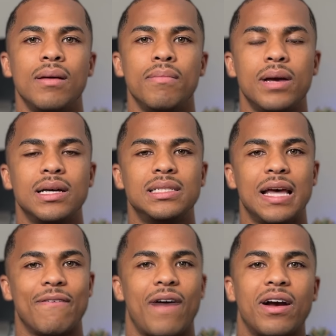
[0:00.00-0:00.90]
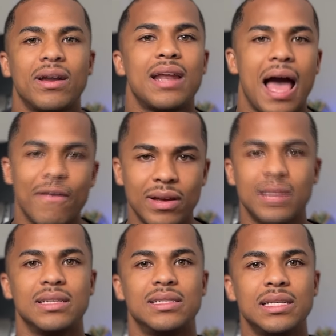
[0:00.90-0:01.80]
Because if I couldn't have any
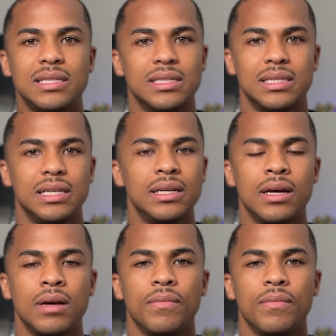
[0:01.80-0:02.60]
consistency,